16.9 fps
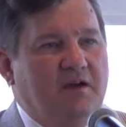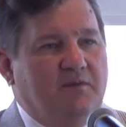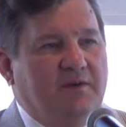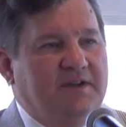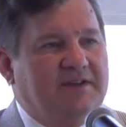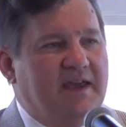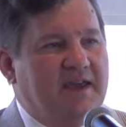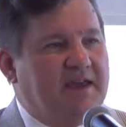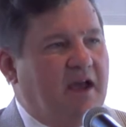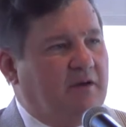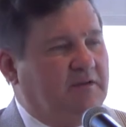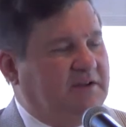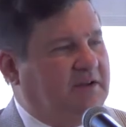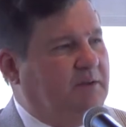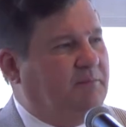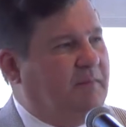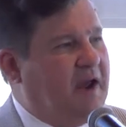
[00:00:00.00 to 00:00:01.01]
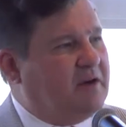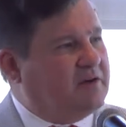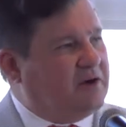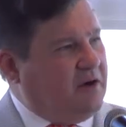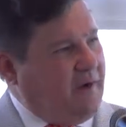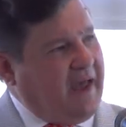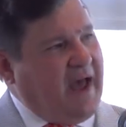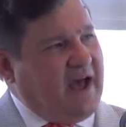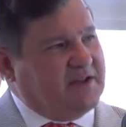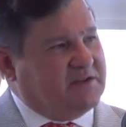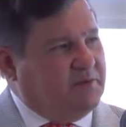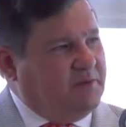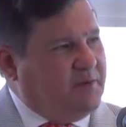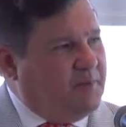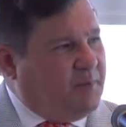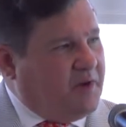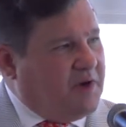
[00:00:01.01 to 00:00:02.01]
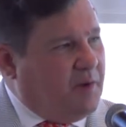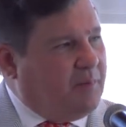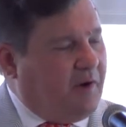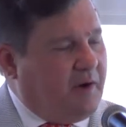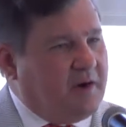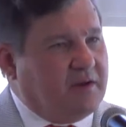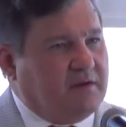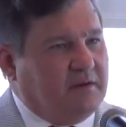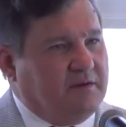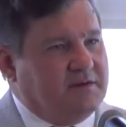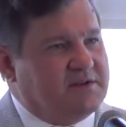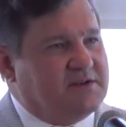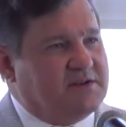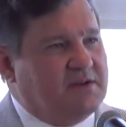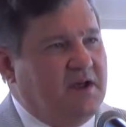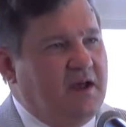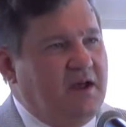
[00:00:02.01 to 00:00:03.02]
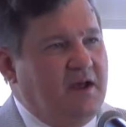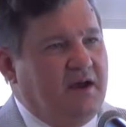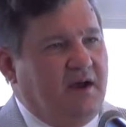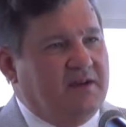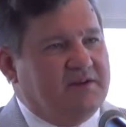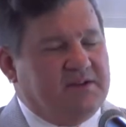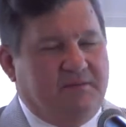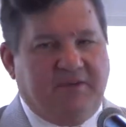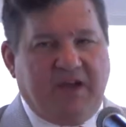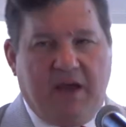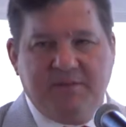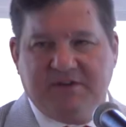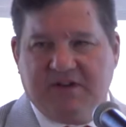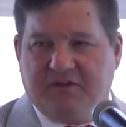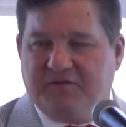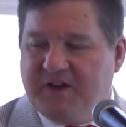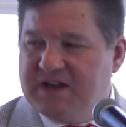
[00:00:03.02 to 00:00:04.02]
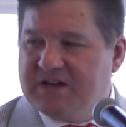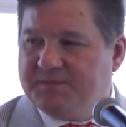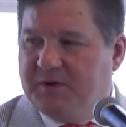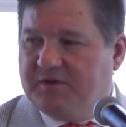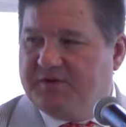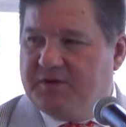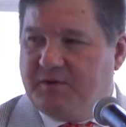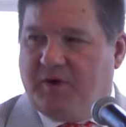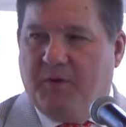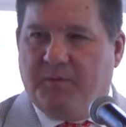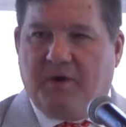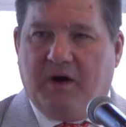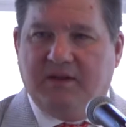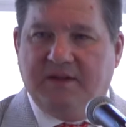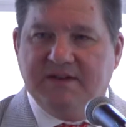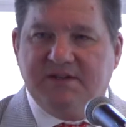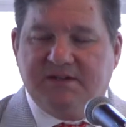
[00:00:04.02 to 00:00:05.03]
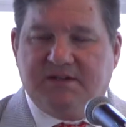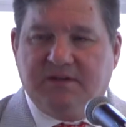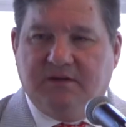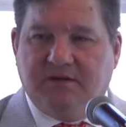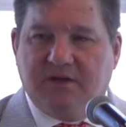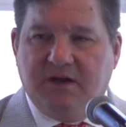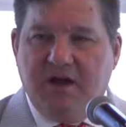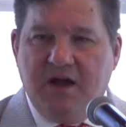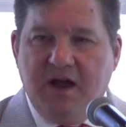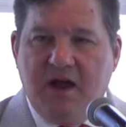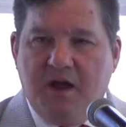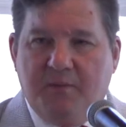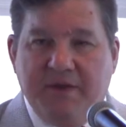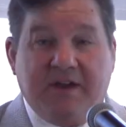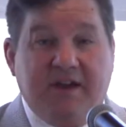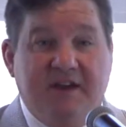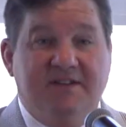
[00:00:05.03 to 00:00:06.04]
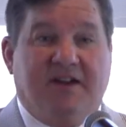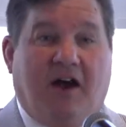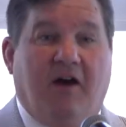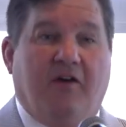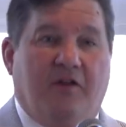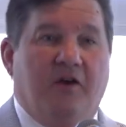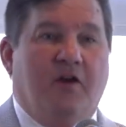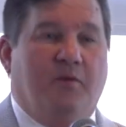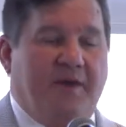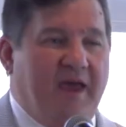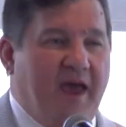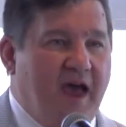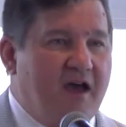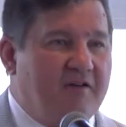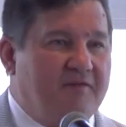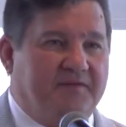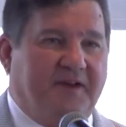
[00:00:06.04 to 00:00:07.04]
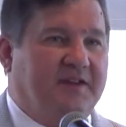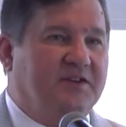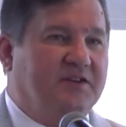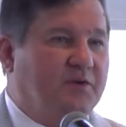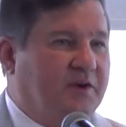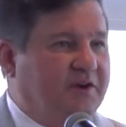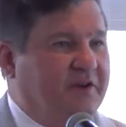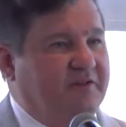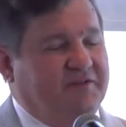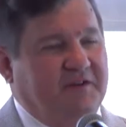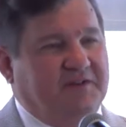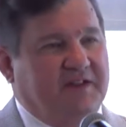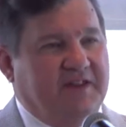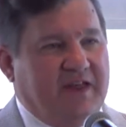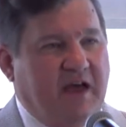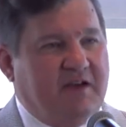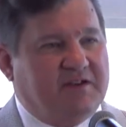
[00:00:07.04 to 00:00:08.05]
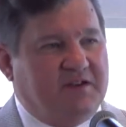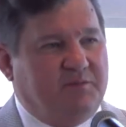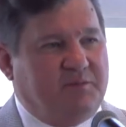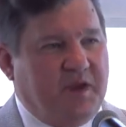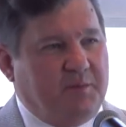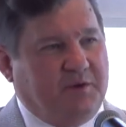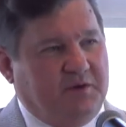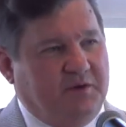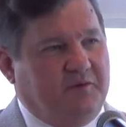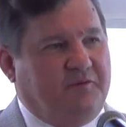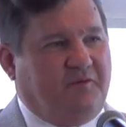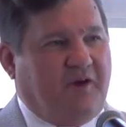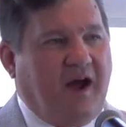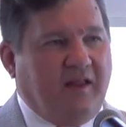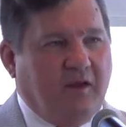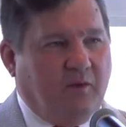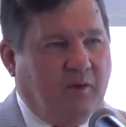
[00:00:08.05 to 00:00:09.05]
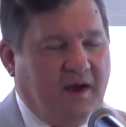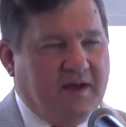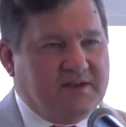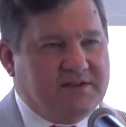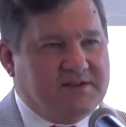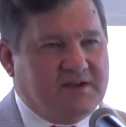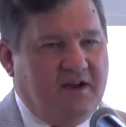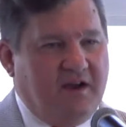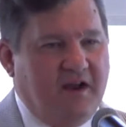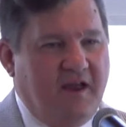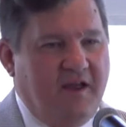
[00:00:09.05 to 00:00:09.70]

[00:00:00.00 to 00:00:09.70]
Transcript: We take out little micro ads when we put up articles sometimes on Facebook for the Ron Paul Institute, because although we have like 250,000 people who follow us,